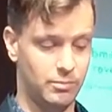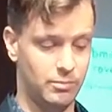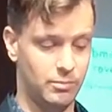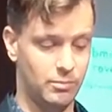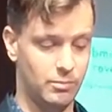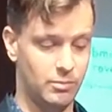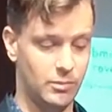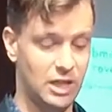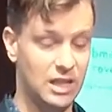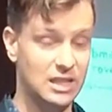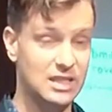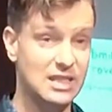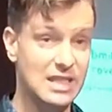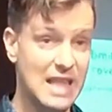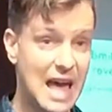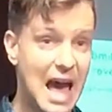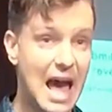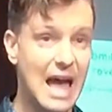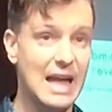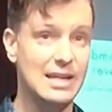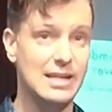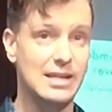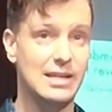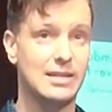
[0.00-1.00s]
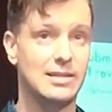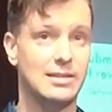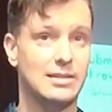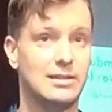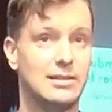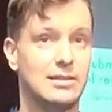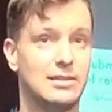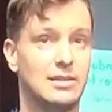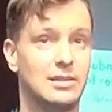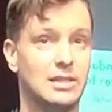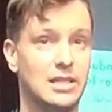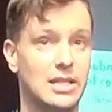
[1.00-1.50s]
It's that
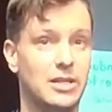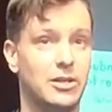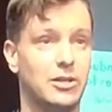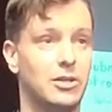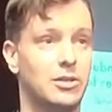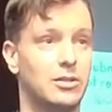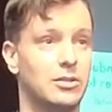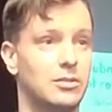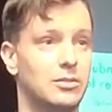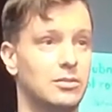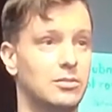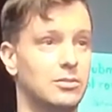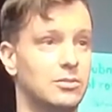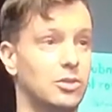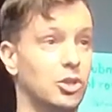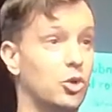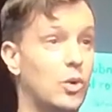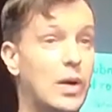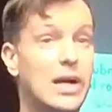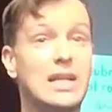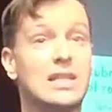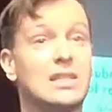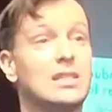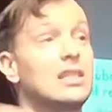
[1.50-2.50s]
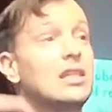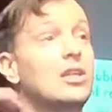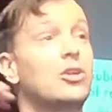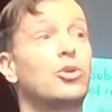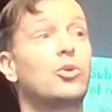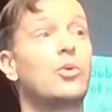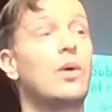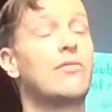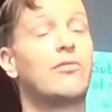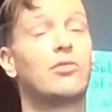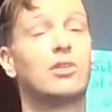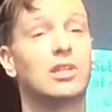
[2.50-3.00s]
leader, the greatest leader who
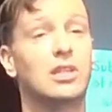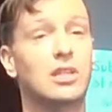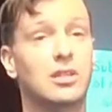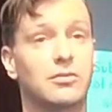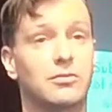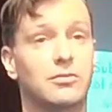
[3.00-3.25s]
ever lived.